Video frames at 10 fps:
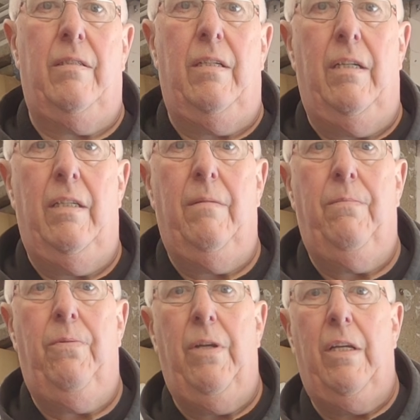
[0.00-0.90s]
And I'm
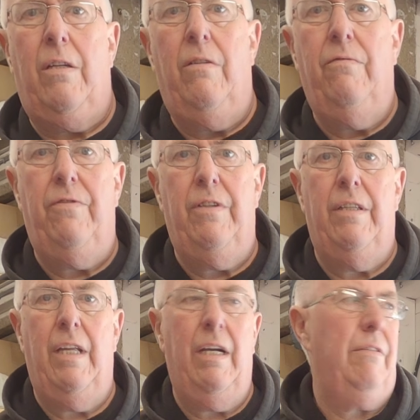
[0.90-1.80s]
pretty
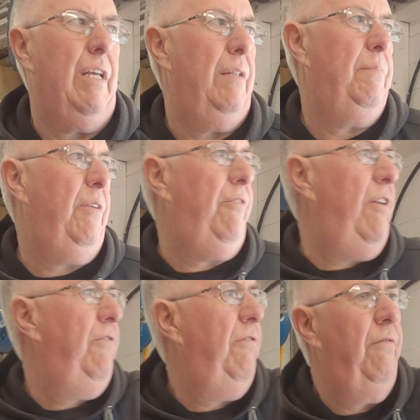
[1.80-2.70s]
confident now that'd be
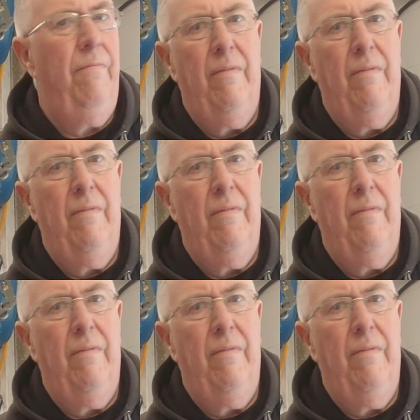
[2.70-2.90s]
fifth.